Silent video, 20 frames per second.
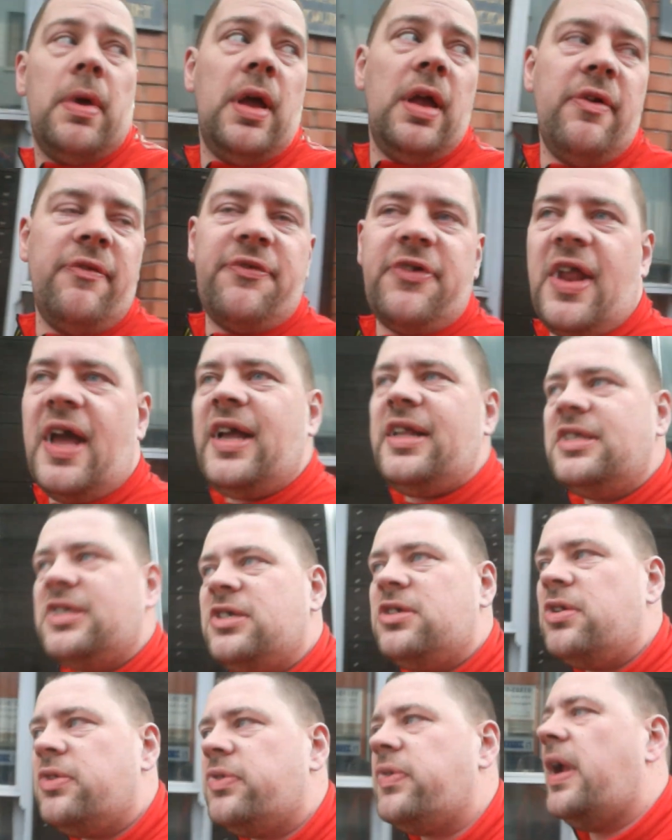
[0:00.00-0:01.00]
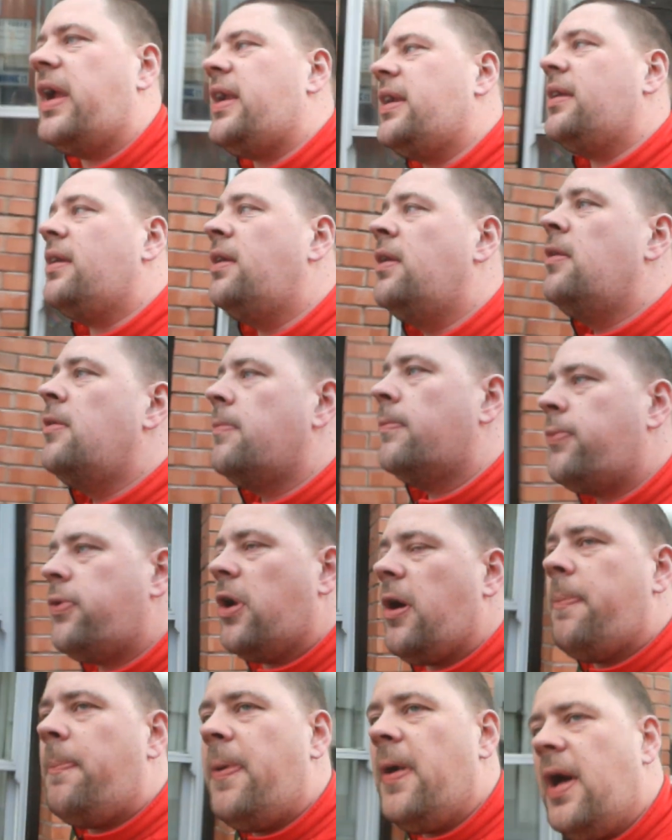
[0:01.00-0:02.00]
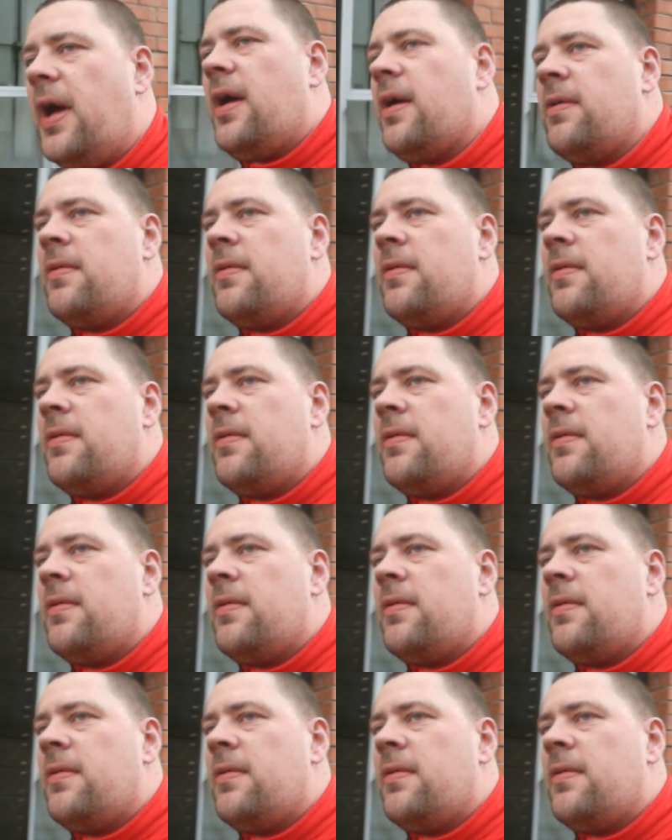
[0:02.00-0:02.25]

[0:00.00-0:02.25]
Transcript: mate. Flats to rent. Proper.